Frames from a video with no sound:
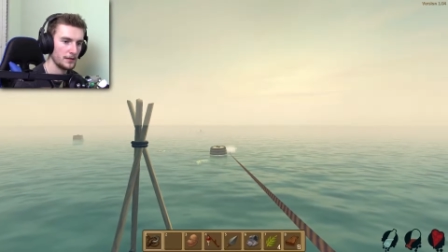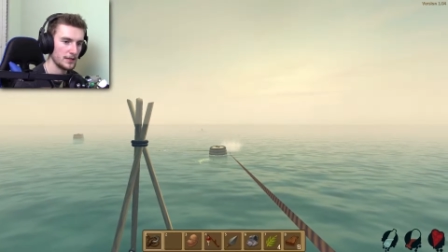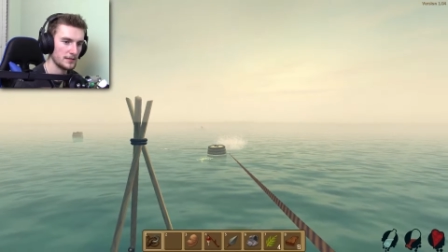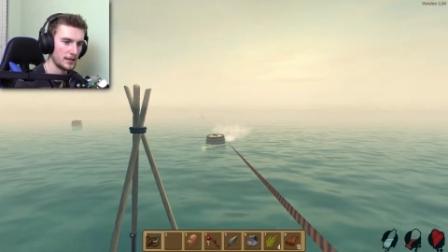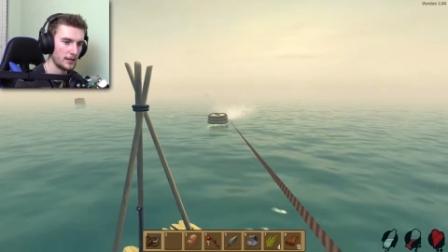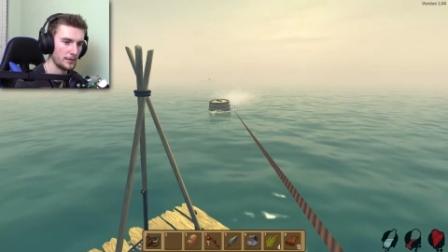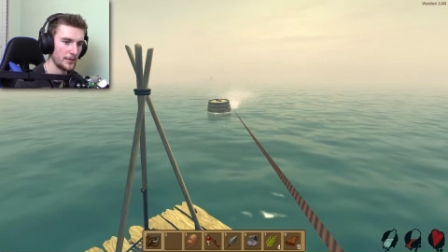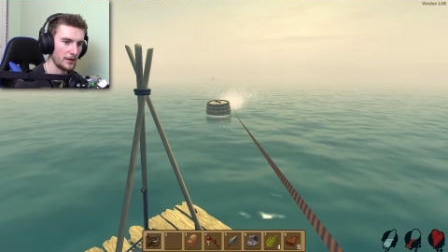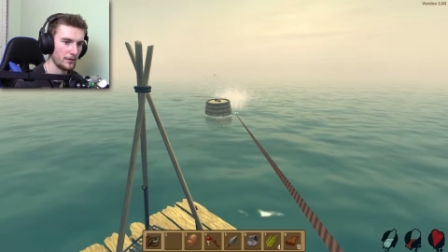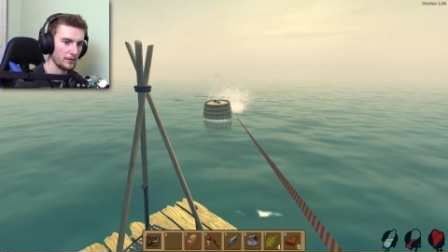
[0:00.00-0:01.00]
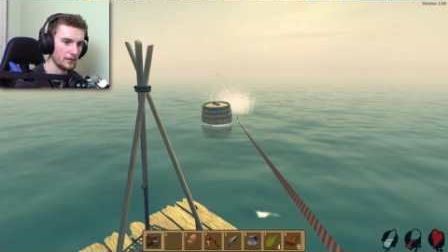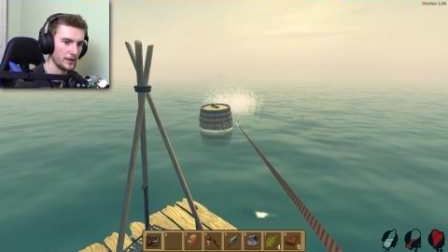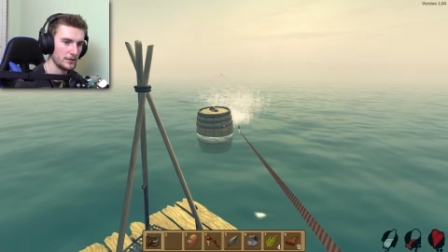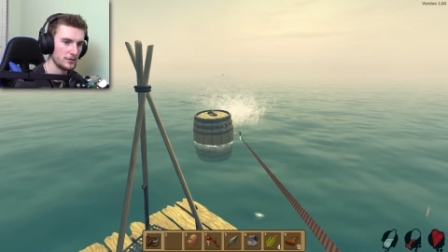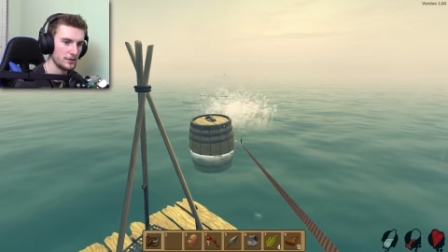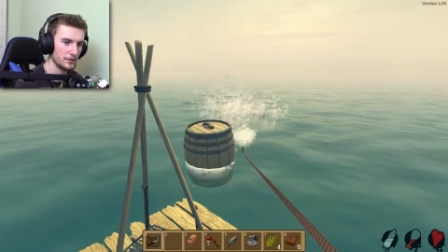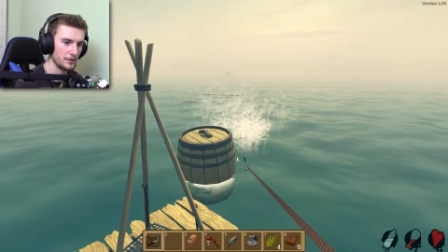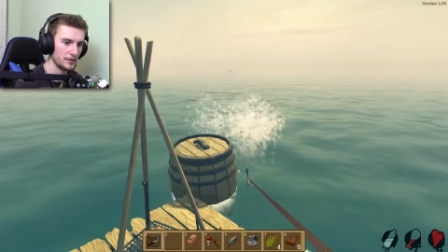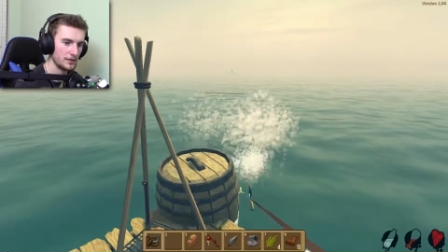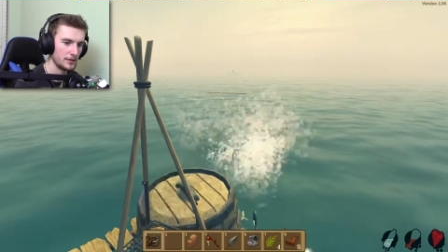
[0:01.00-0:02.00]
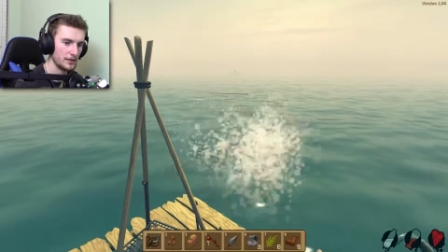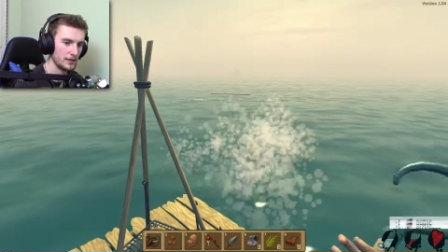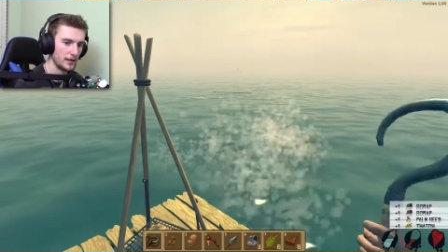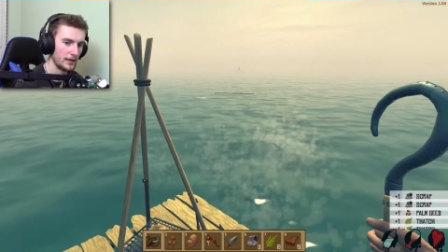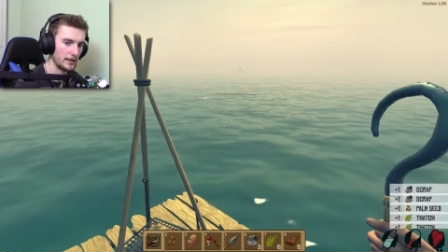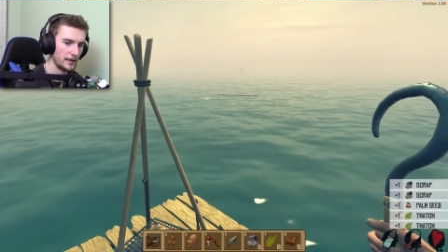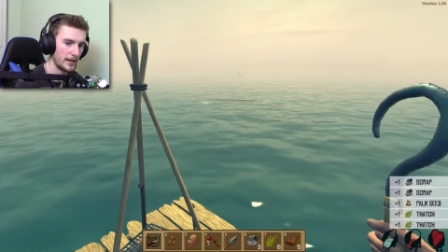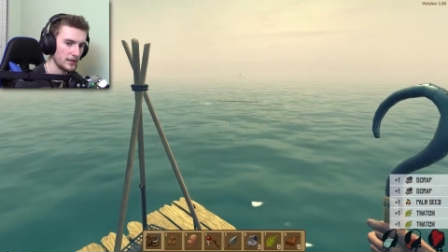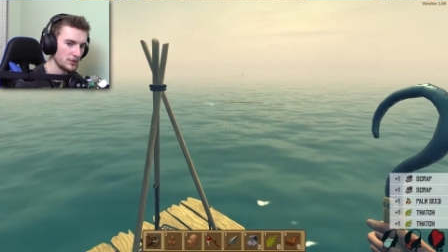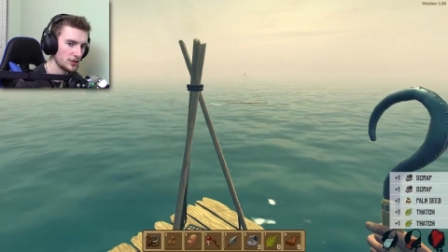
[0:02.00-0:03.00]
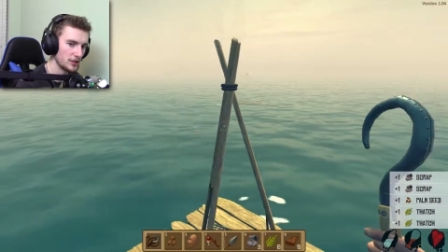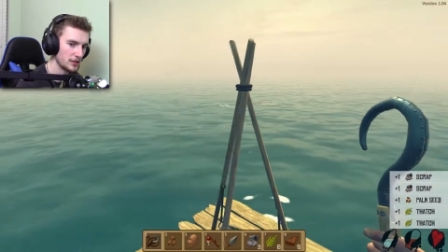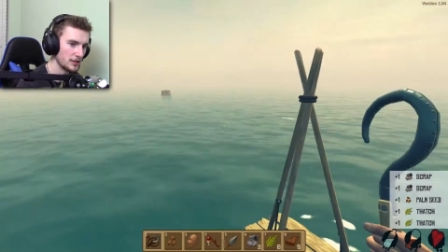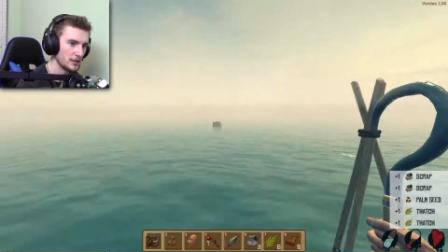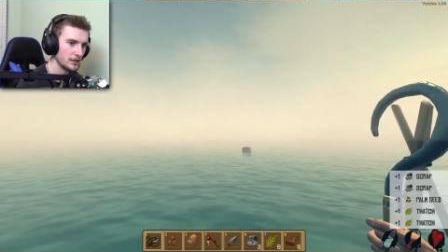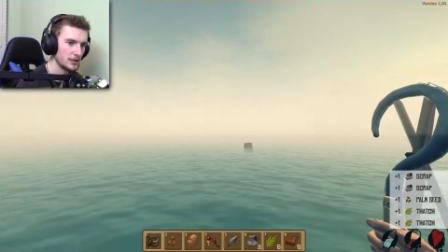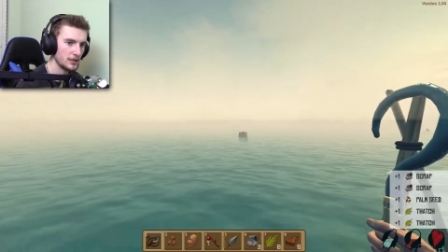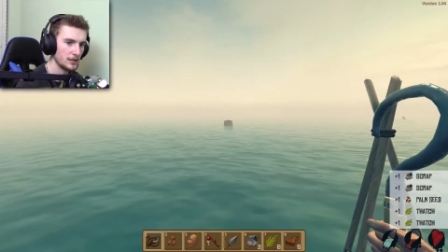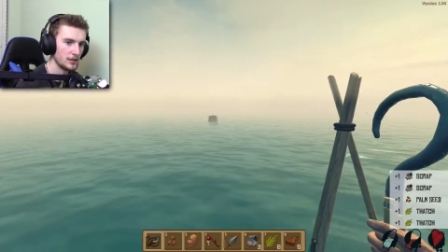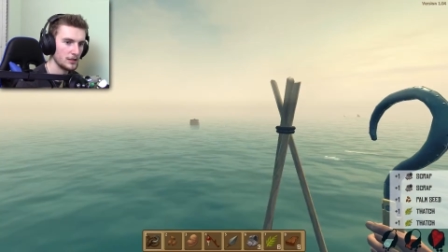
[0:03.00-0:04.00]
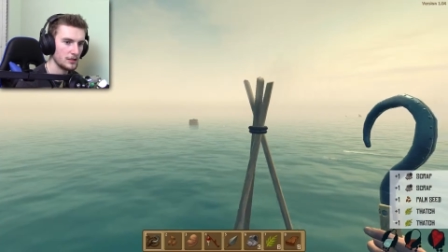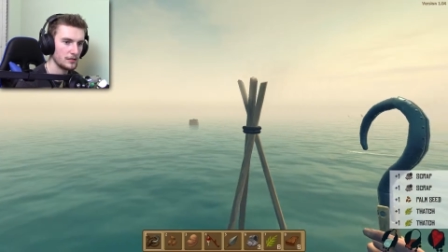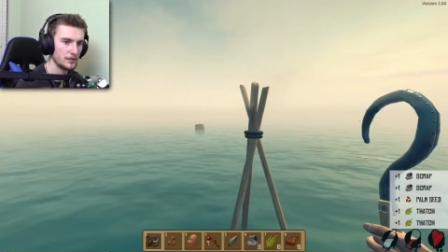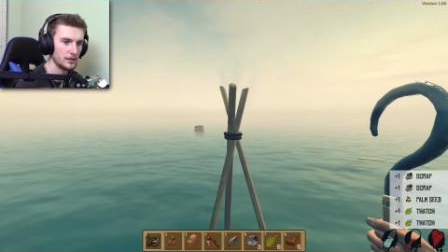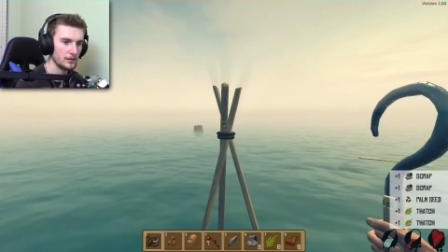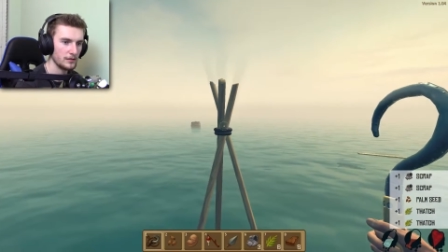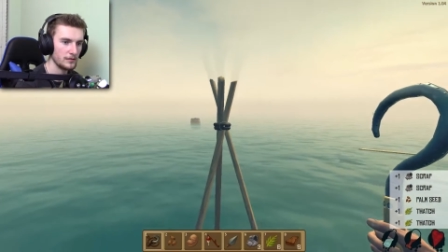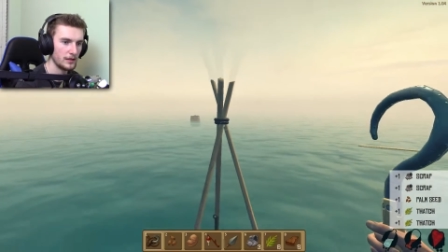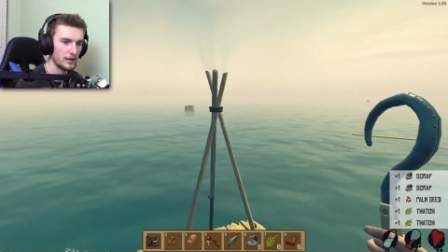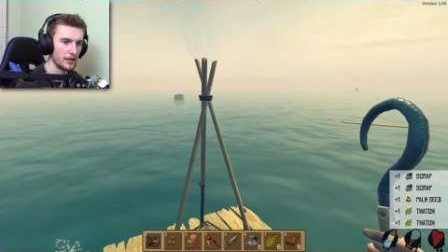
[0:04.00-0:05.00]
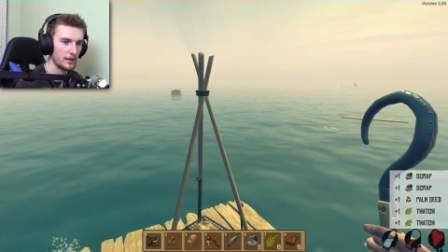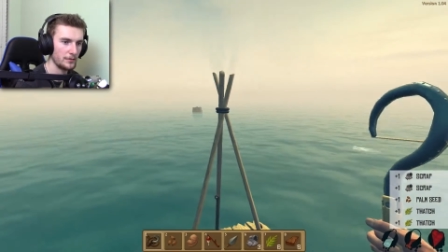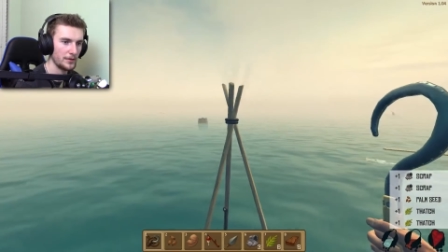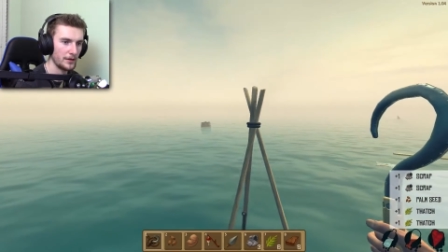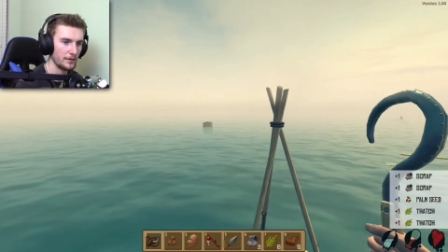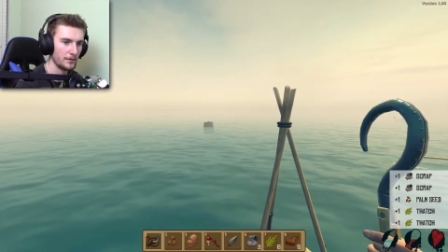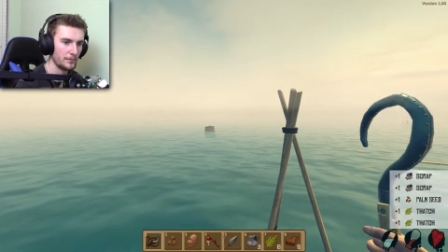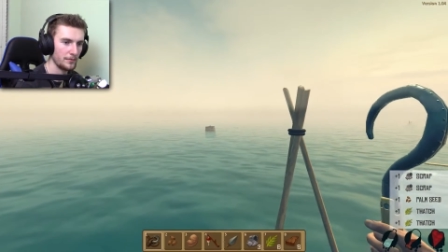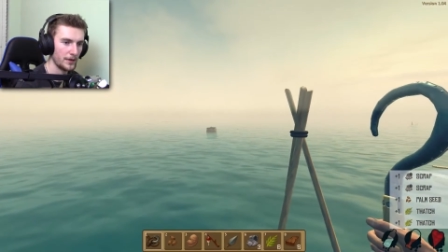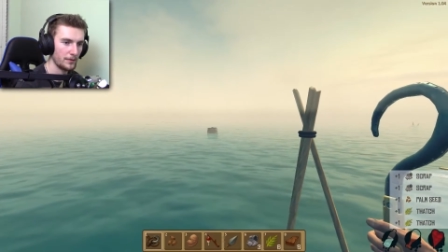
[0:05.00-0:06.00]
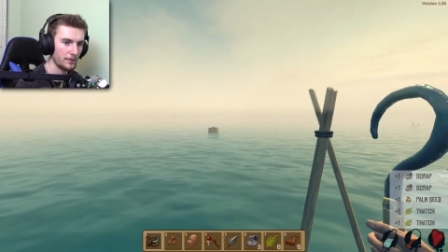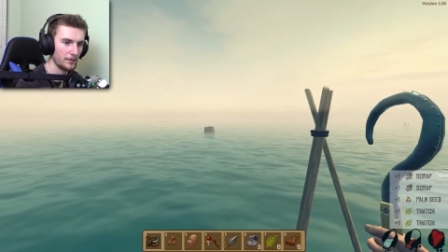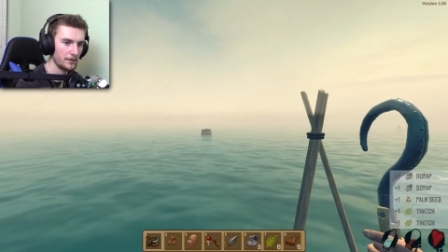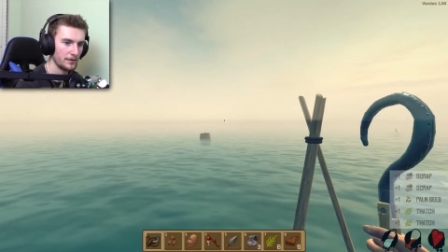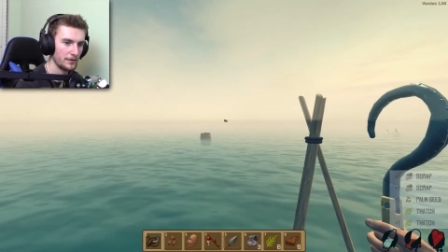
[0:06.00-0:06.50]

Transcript: Yes, I got the barrel. That's good. And thatch. All right, let's get that other bar barrel.